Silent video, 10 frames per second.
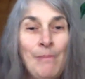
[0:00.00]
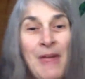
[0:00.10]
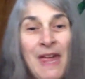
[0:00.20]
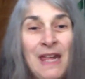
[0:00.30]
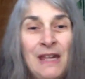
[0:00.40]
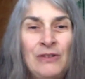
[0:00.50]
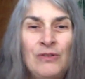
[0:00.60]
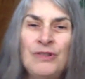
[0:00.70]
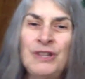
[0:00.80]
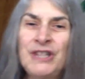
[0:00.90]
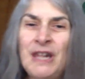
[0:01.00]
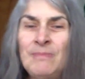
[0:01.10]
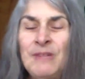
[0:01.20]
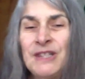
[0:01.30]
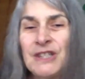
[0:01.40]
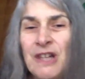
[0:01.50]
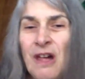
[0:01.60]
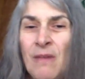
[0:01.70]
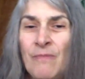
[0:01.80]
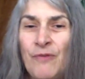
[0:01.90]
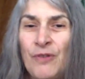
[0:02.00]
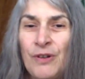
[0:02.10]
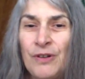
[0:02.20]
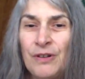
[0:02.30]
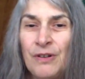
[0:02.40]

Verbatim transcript: pain or the same discomfort